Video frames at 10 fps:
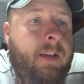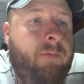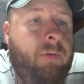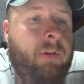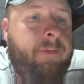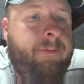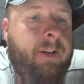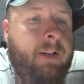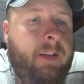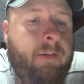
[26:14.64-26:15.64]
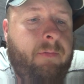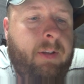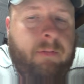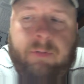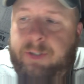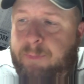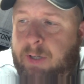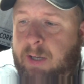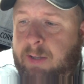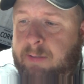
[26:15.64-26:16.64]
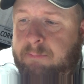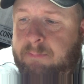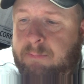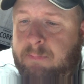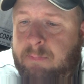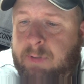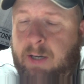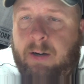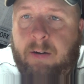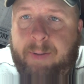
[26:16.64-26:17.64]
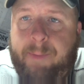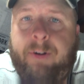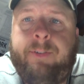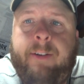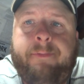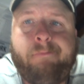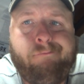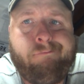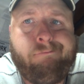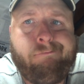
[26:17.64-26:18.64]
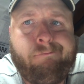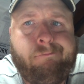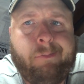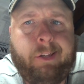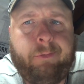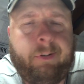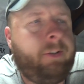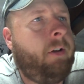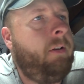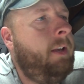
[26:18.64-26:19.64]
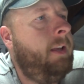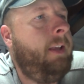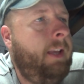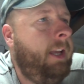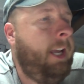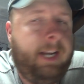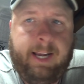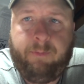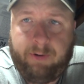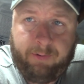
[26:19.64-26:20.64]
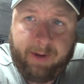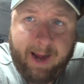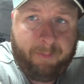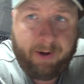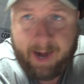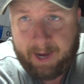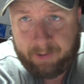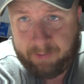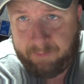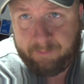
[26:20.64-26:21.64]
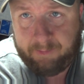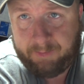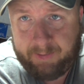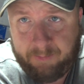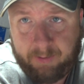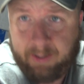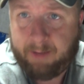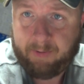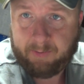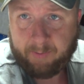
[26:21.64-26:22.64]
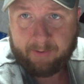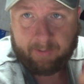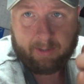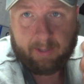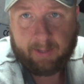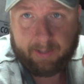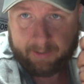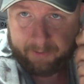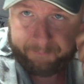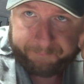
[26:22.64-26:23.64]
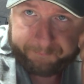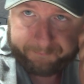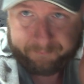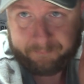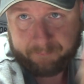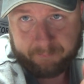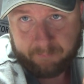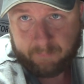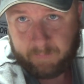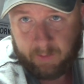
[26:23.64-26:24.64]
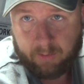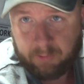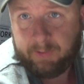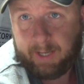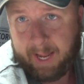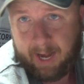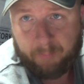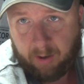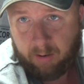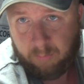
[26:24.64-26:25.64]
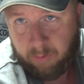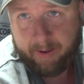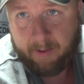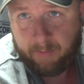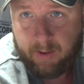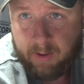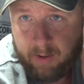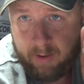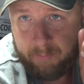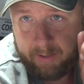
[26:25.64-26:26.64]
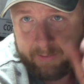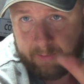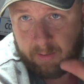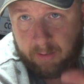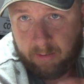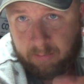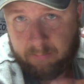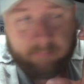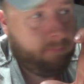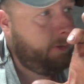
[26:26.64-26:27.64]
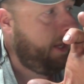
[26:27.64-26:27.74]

roll of, uh, you know, the what you call it, tar paper stuff. I think that's what it's called. And I need one of those hammer tackers. If you've ever seen one of them, it's basically like a, looks like a hammer, wham, but it's a long